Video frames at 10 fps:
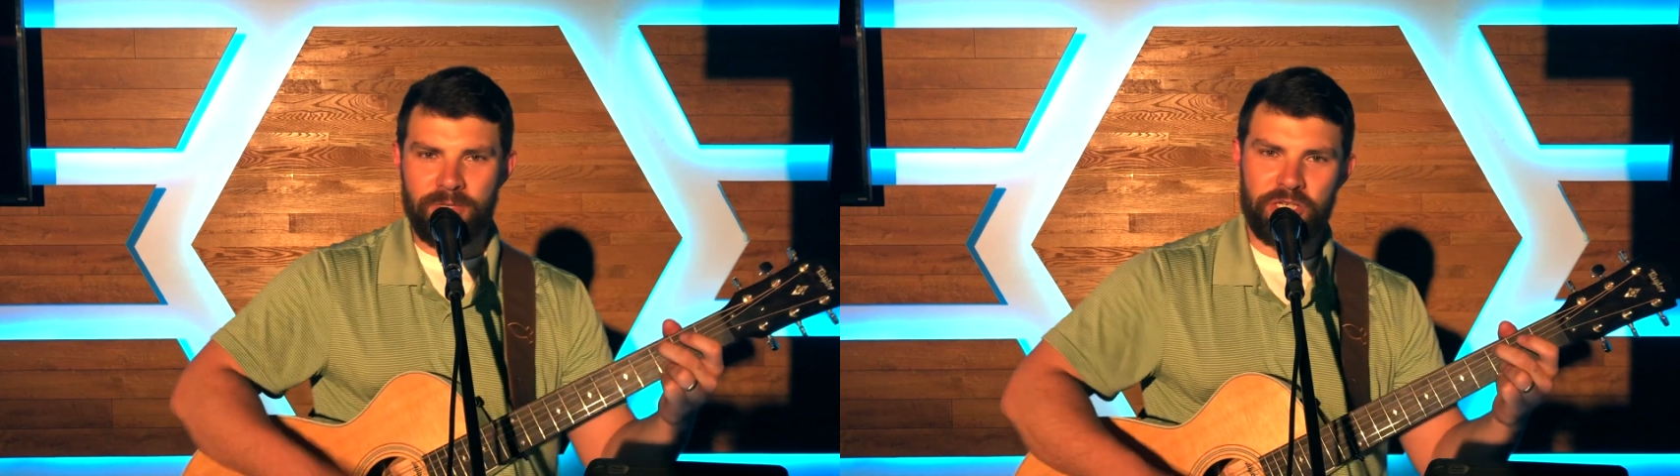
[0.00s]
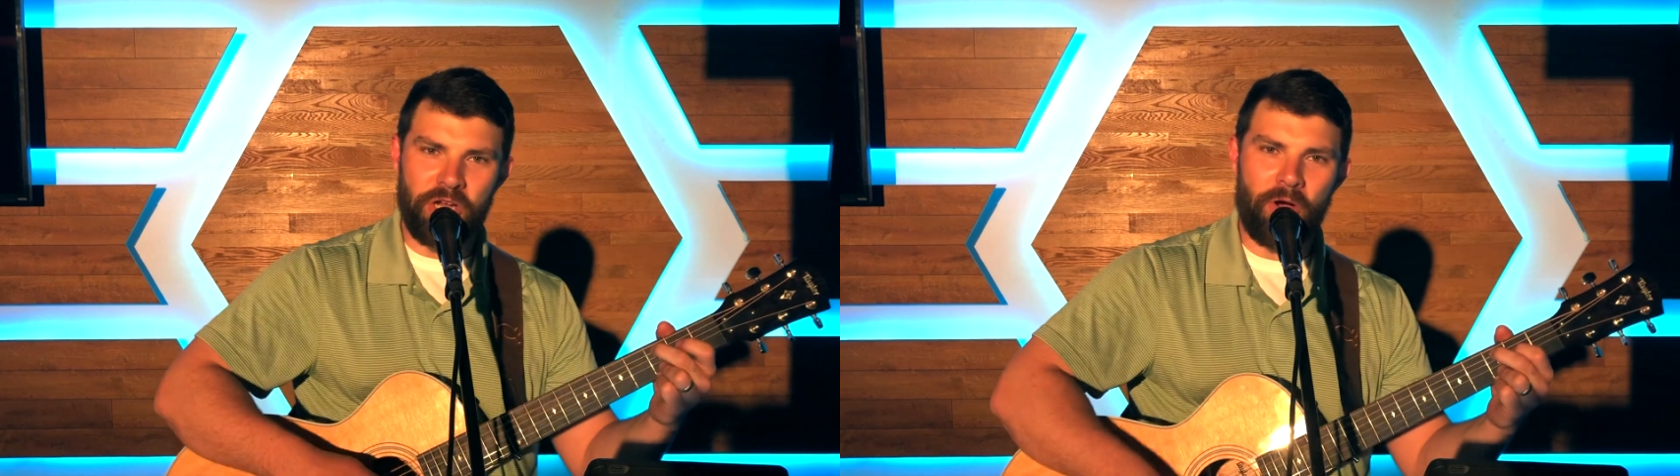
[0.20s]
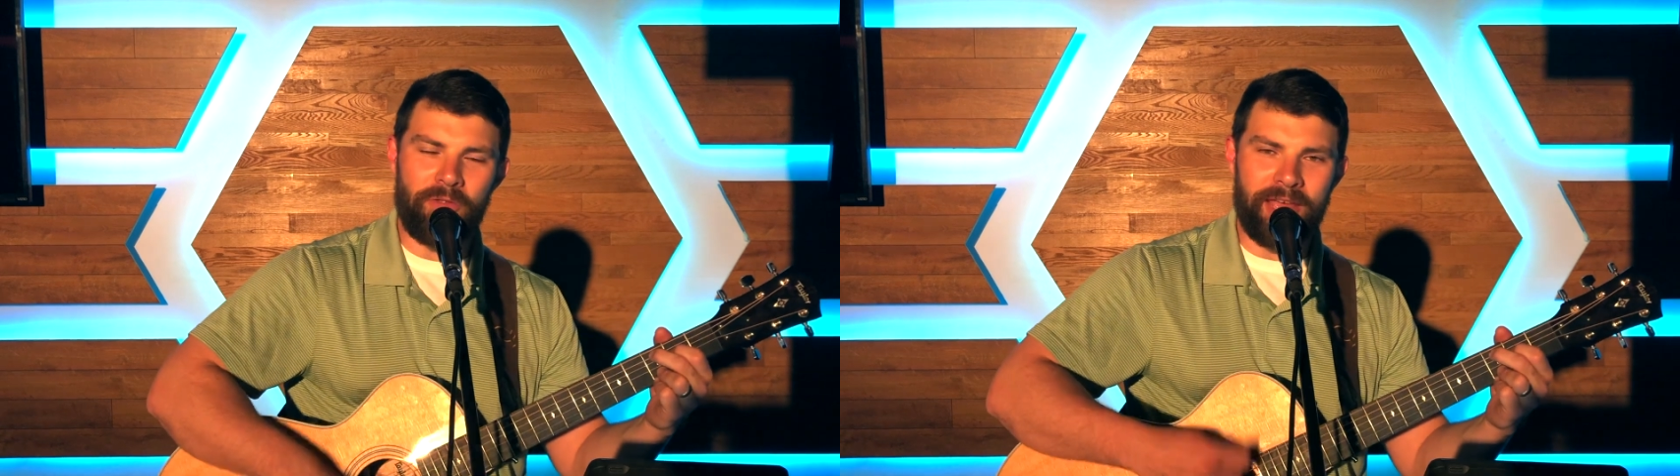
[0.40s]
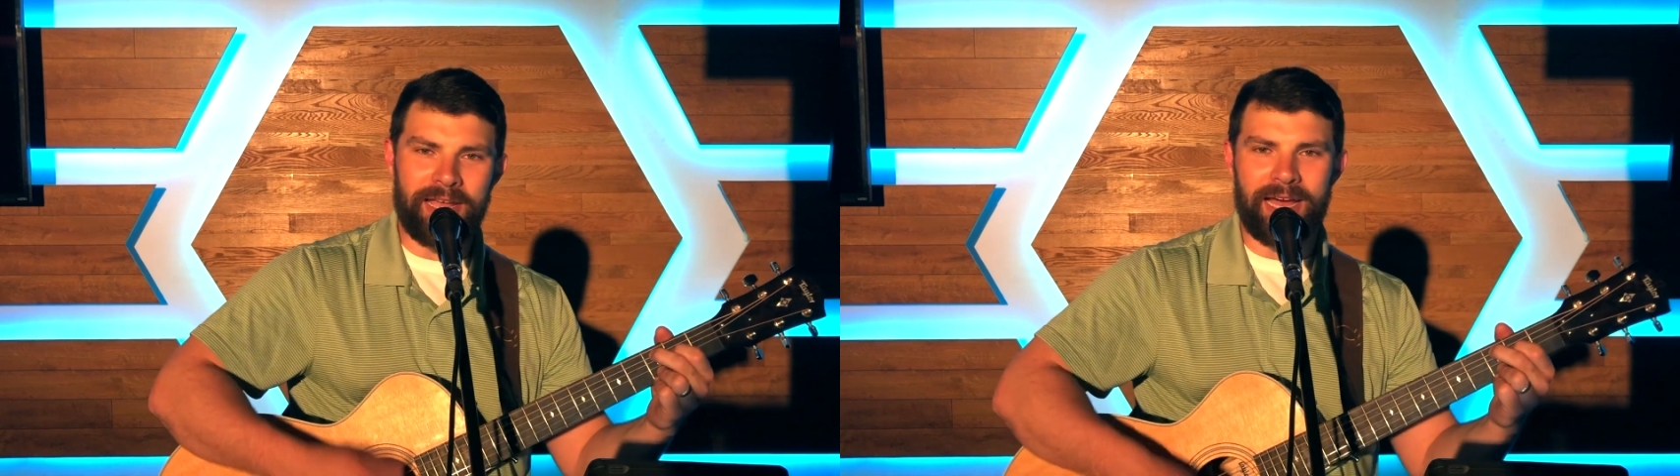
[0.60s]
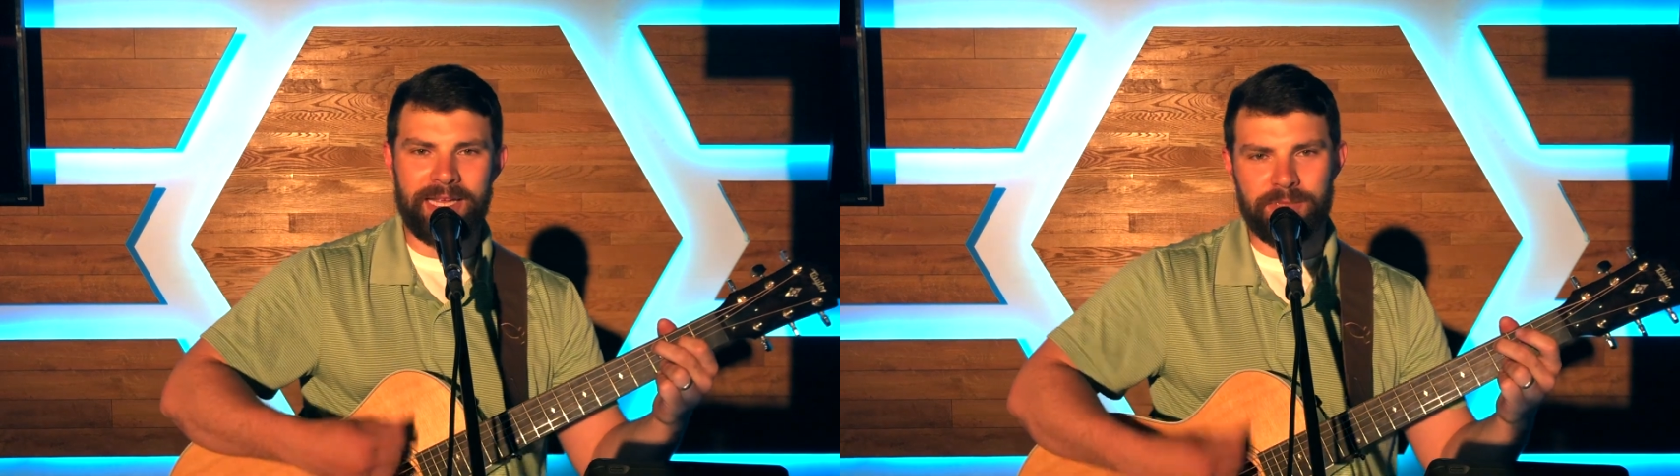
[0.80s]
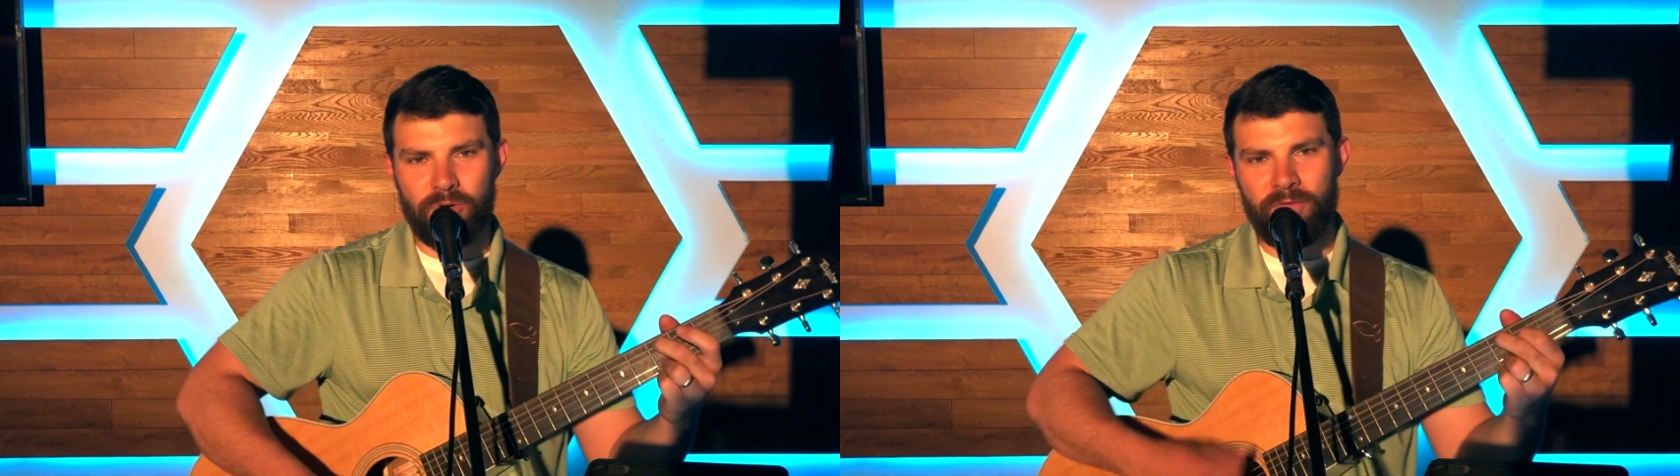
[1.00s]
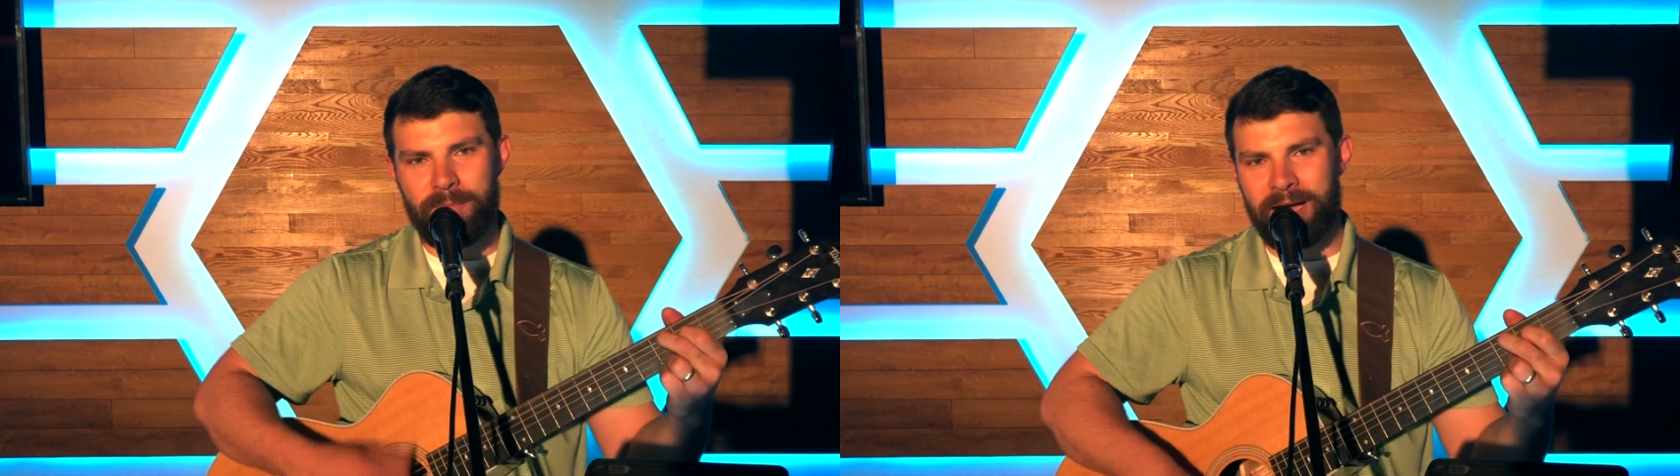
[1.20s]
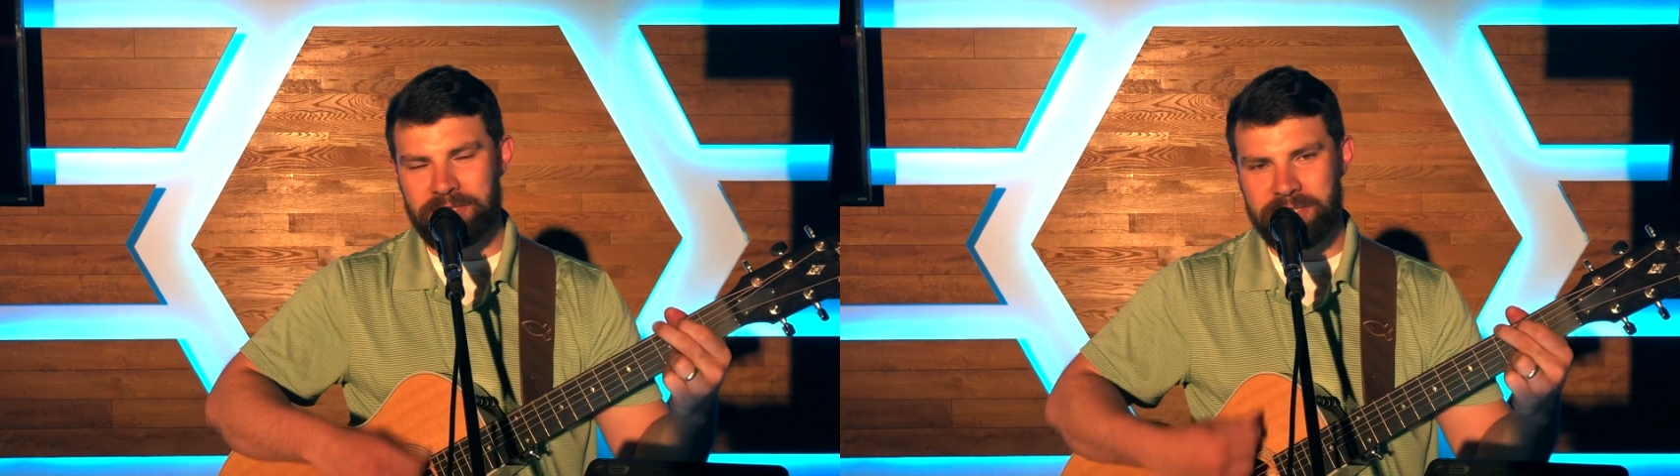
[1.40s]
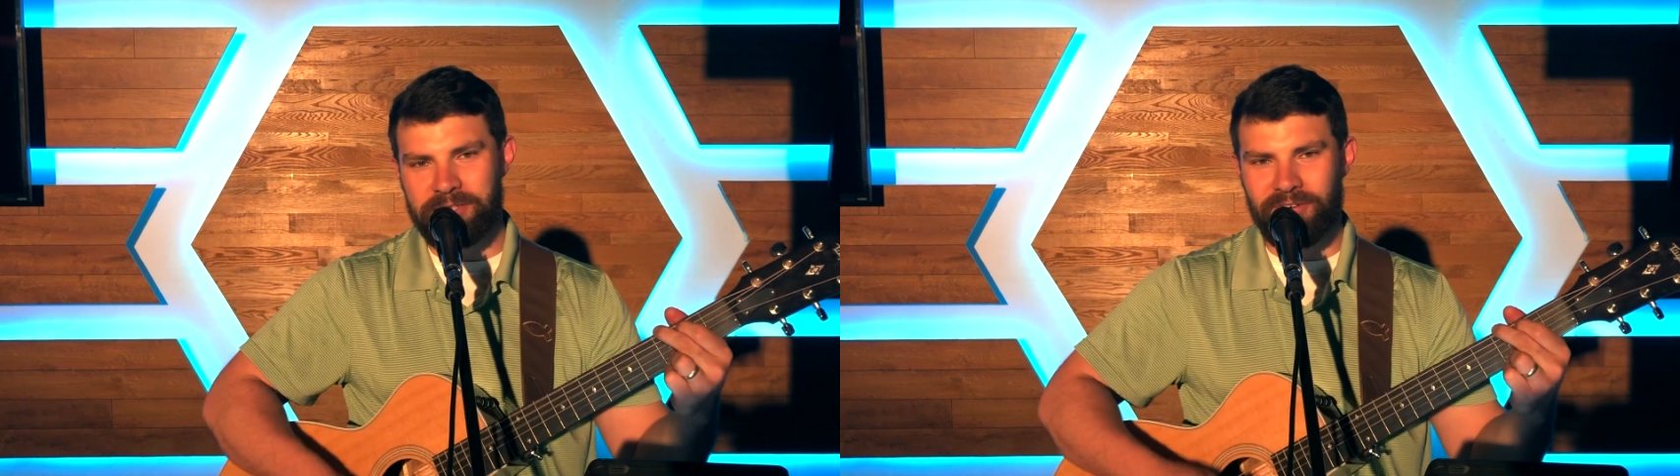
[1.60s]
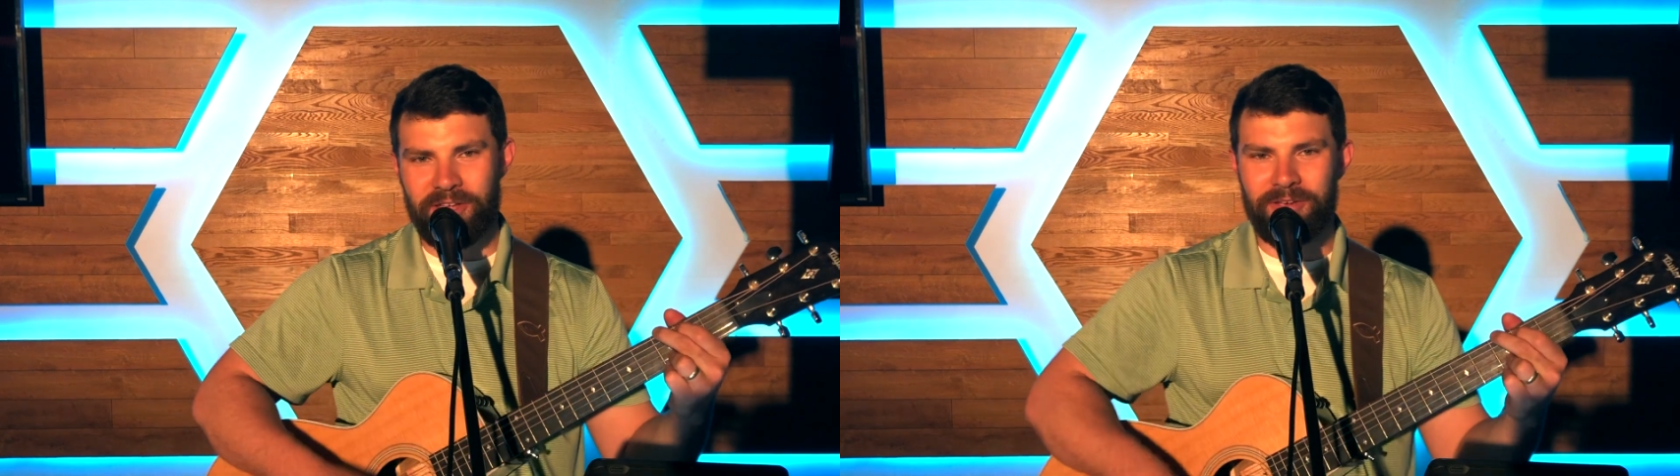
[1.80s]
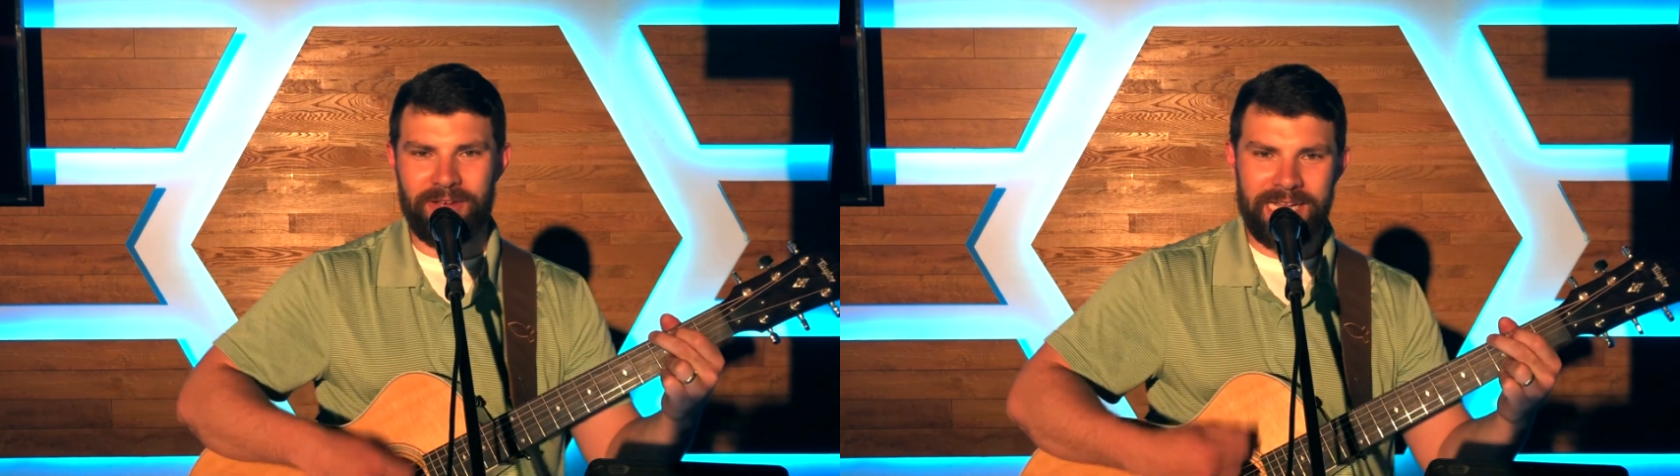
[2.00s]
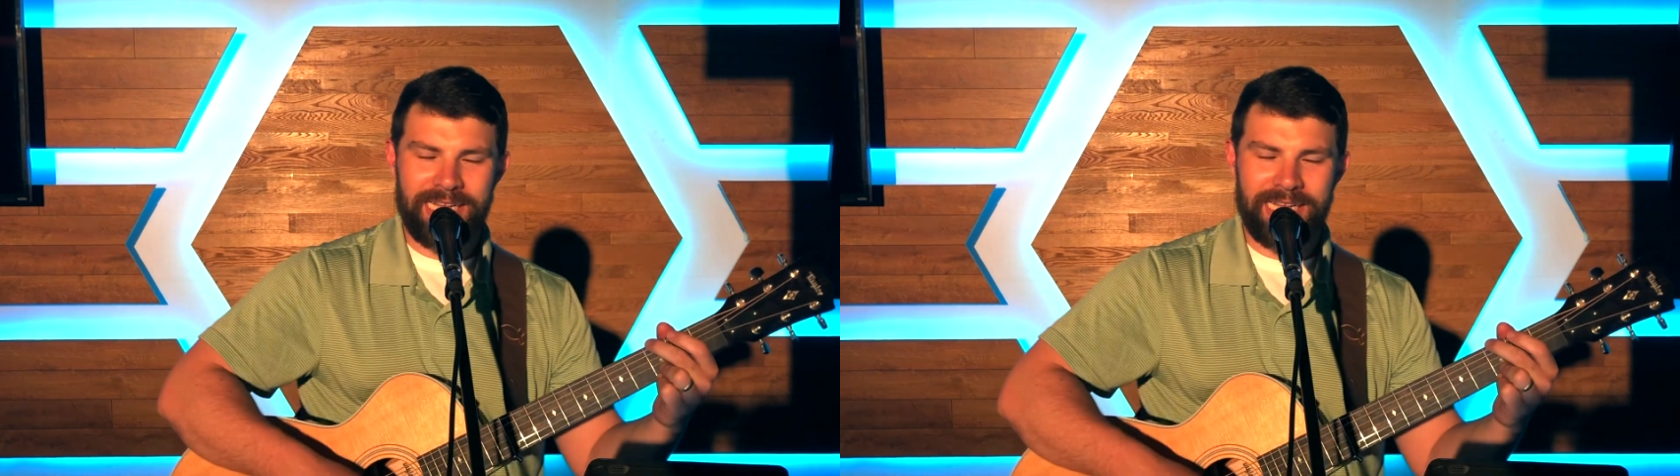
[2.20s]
shown that God has moved mountains for you.